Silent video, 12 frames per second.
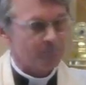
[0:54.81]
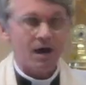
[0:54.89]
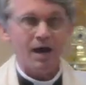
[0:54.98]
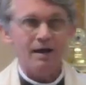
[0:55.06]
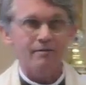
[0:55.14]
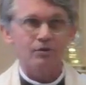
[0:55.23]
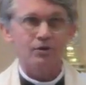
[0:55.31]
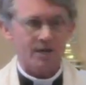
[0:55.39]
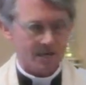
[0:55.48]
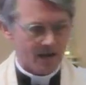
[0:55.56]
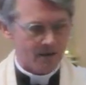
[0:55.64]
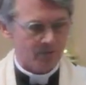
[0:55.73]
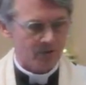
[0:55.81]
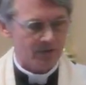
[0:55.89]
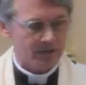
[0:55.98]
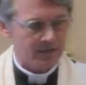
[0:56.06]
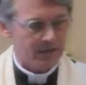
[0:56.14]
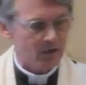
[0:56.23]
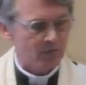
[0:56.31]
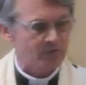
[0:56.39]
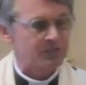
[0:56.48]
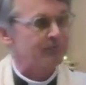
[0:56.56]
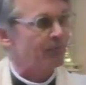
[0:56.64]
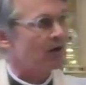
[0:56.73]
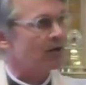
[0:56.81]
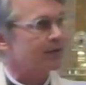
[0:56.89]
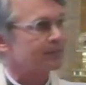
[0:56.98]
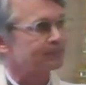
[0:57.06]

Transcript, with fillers: my Evergreen neighborhood in Overton Park.